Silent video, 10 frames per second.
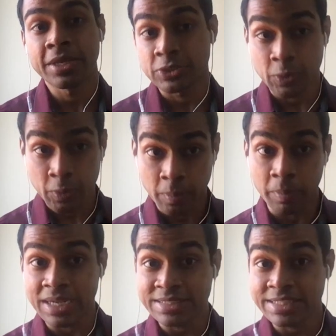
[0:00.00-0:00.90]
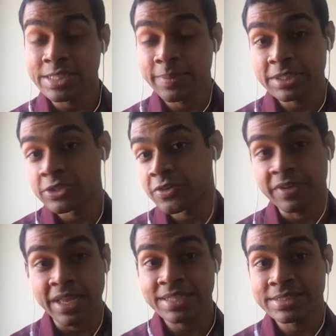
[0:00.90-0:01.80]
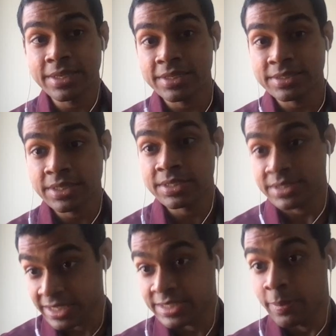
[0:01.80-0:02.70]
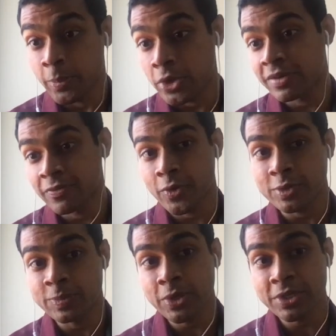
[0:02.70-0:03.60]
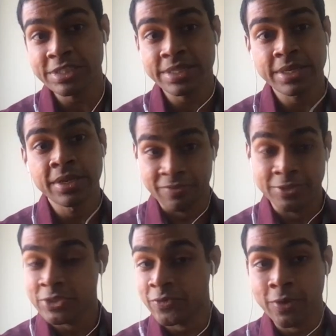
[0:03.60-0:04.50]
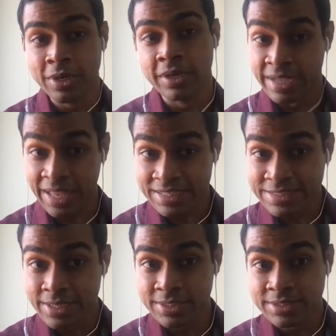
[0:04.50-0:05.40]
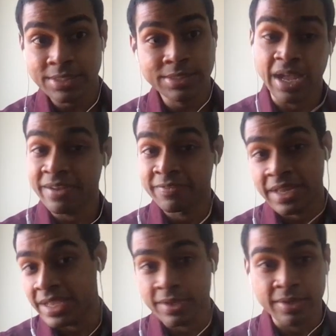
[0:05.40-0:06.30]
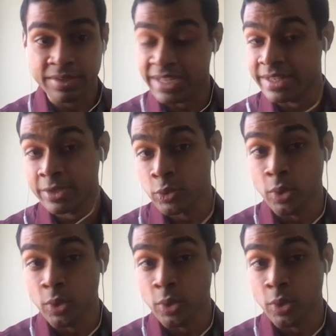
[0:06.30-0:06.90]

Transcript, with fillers: So mass estimation of galaxy clusters is important for cosmology. First of all, galaxy clusters have like 10 to